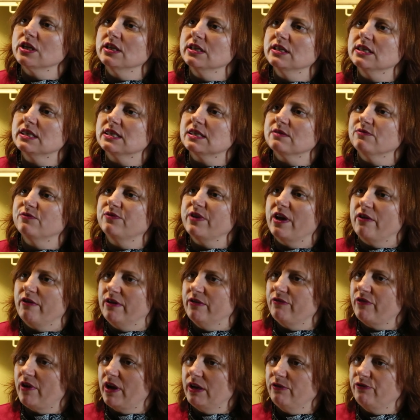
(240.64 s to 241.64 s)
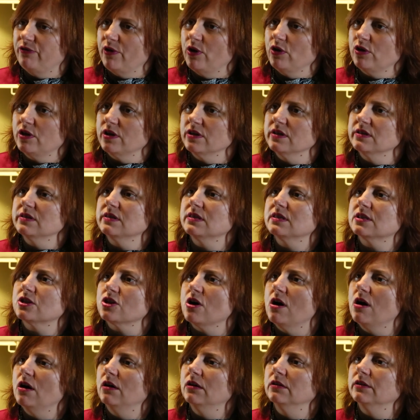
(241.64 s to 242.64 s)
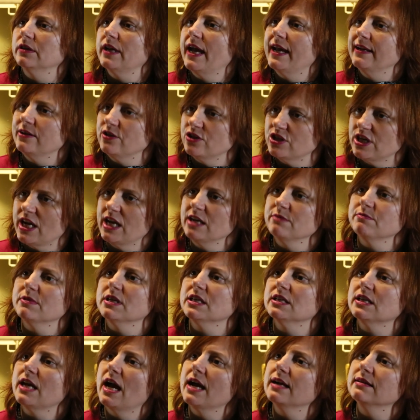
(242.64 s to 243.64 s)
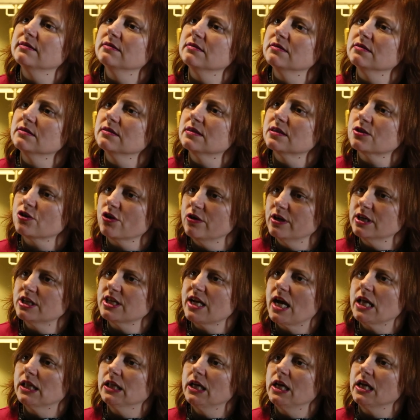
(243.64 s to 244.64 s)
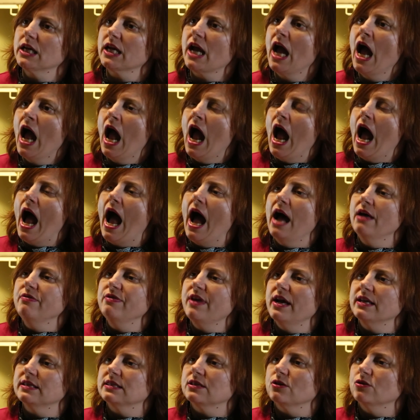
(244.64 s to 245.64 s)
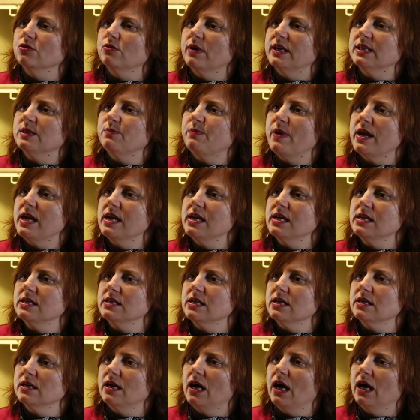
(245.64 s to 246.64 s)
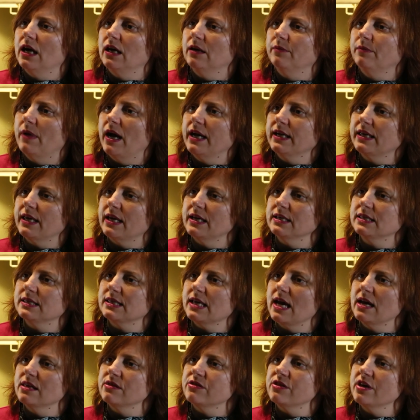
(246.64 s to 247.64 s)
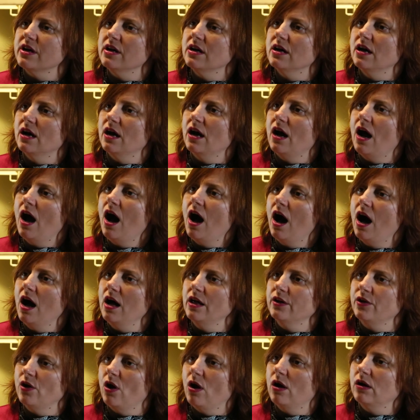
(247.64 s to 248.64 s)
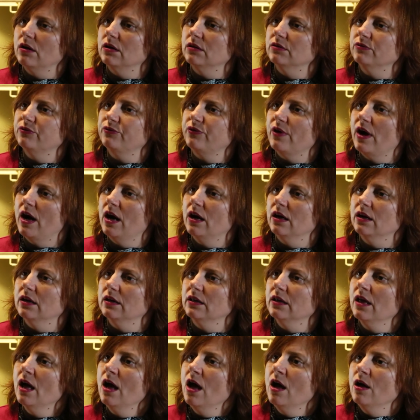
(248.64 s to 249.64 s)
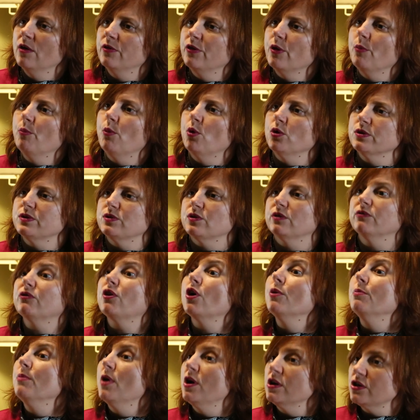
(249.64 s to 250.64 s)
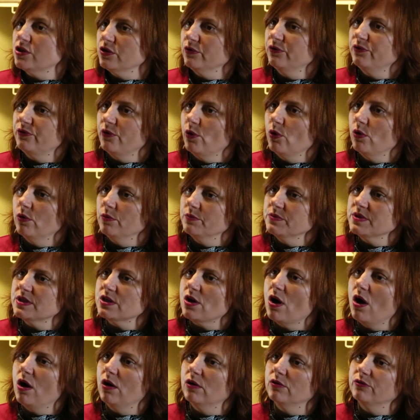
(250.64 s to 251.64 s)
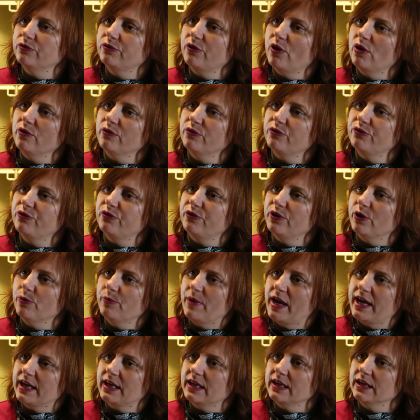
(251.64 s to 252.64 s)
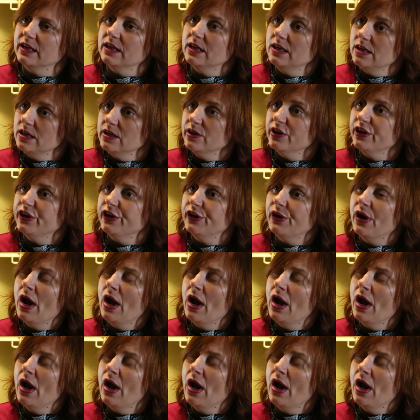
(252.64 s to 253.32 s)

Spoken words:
is very, very focused on entertainment and storytelling. And that's always been, I guess, at the heart of the more sort of commercial forms of filmmaking here.